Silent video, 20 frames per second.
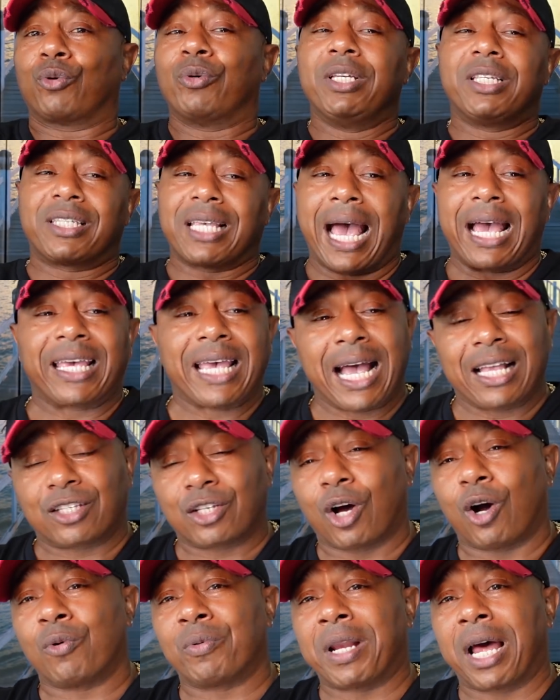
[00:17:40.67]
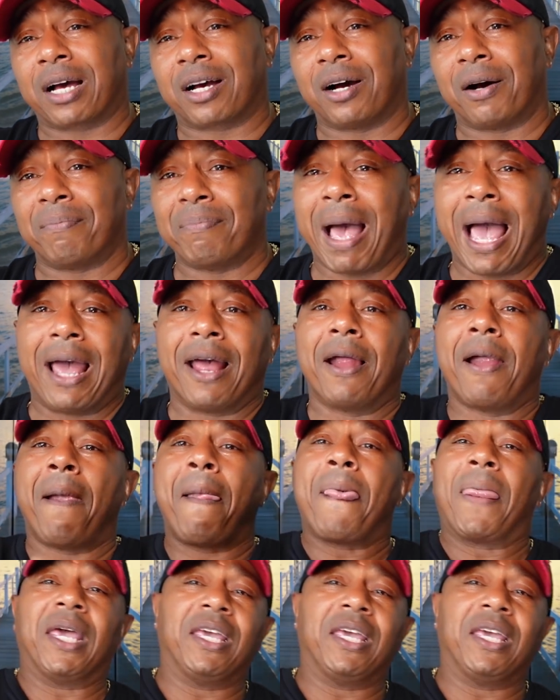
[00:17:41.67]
So he said, I got y'all when I come back.